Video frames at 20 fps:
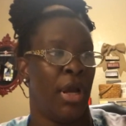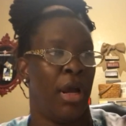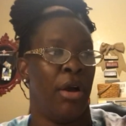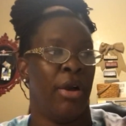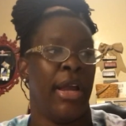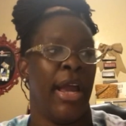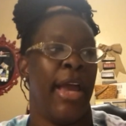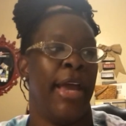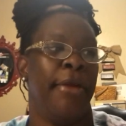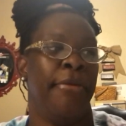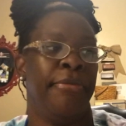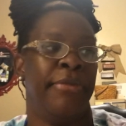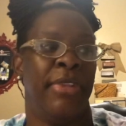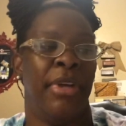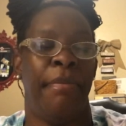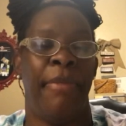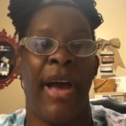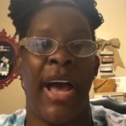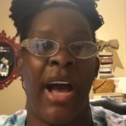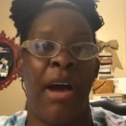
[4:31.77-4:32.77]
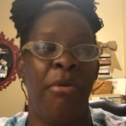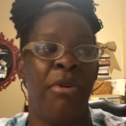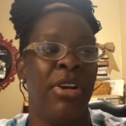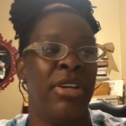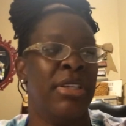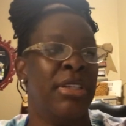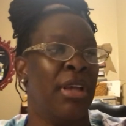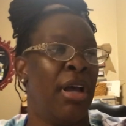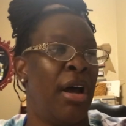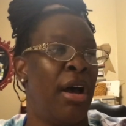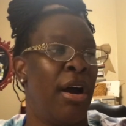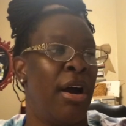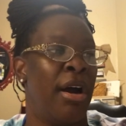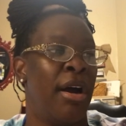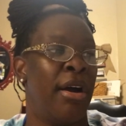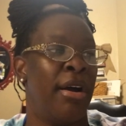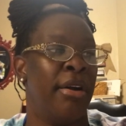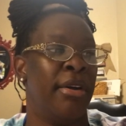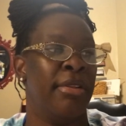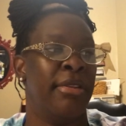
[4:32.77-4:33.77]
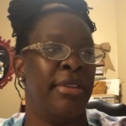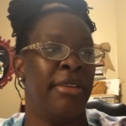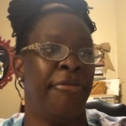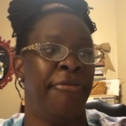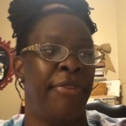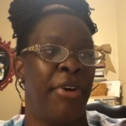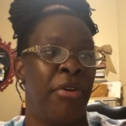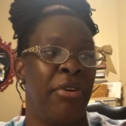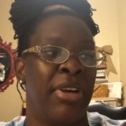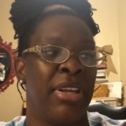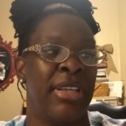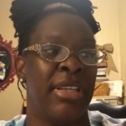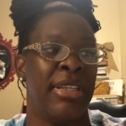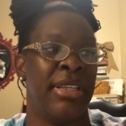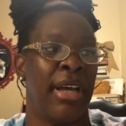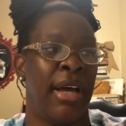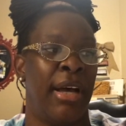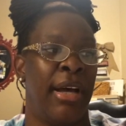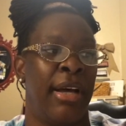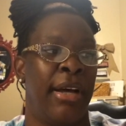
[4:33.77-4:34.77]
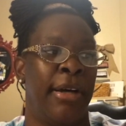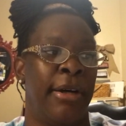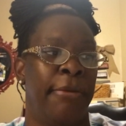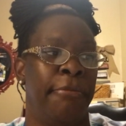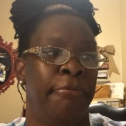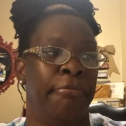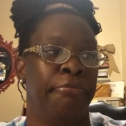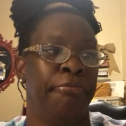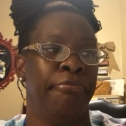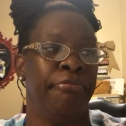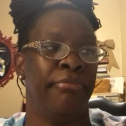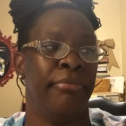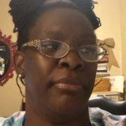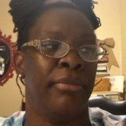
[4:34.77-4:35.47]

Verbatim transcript: Okay, the powers are the focus, um,